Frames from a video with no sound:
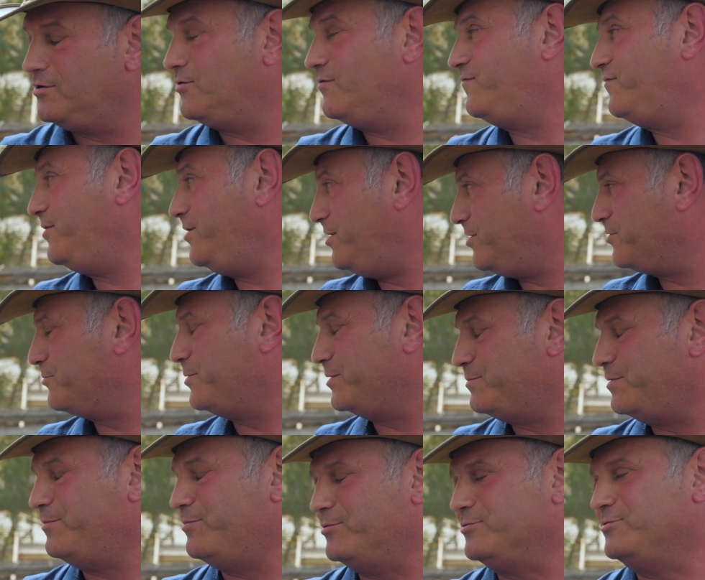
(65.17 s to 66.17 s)
Tour
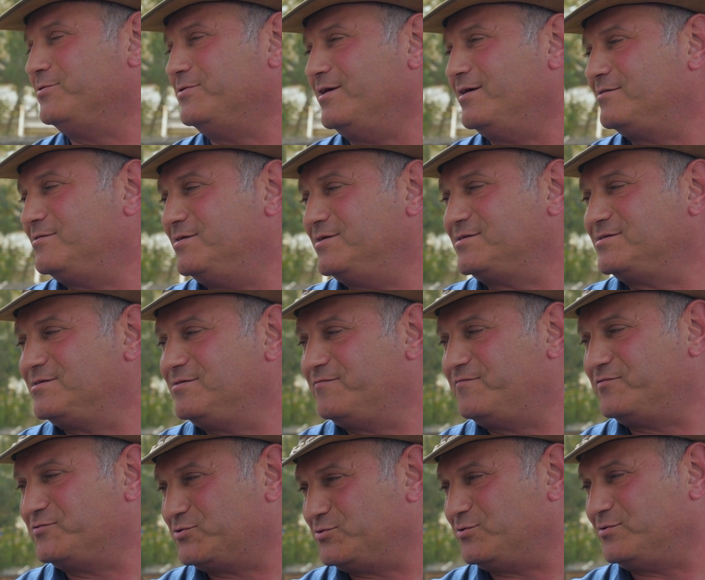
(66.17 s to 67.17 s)
guide Ben David
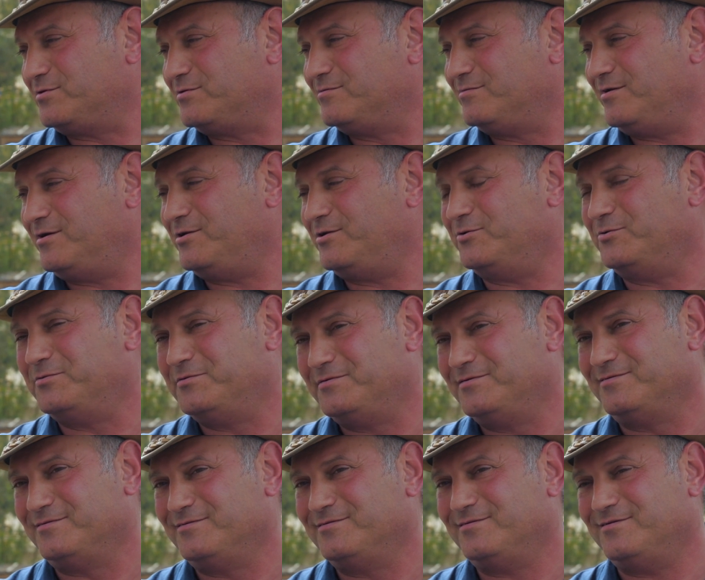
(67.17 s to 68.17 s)
Catriel gives two
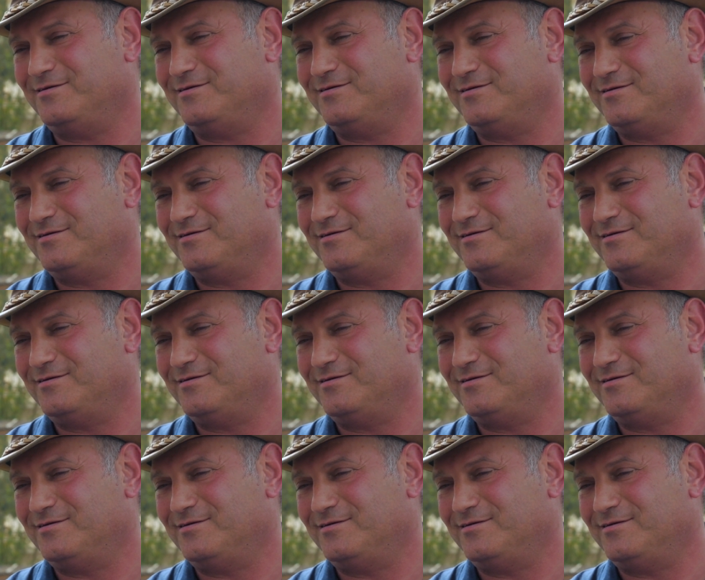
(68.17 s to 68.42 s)
reasons